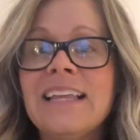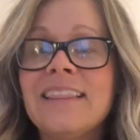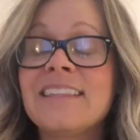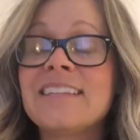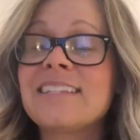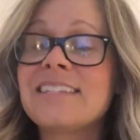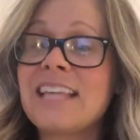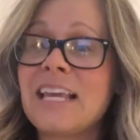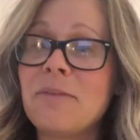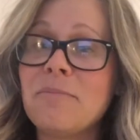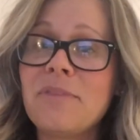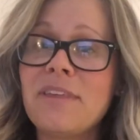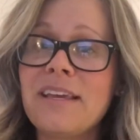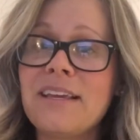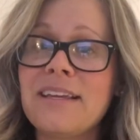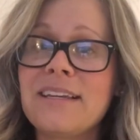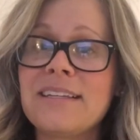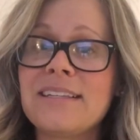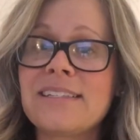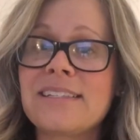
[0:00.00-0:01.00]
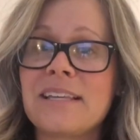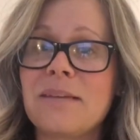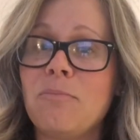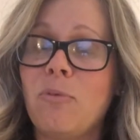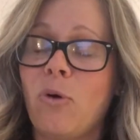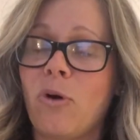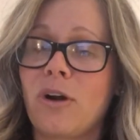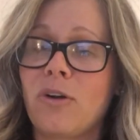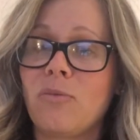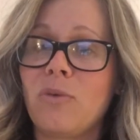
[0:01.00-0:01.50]
The same thing is
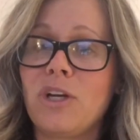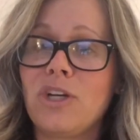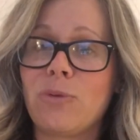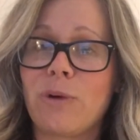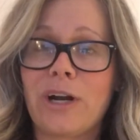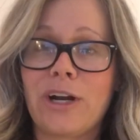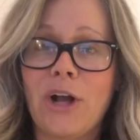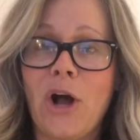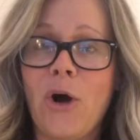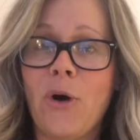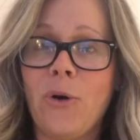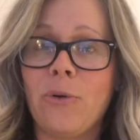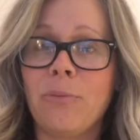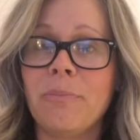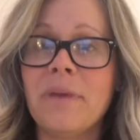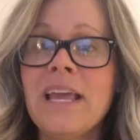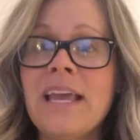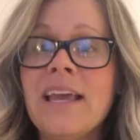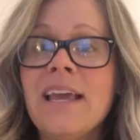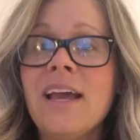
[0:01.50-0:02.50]
important when you're at home.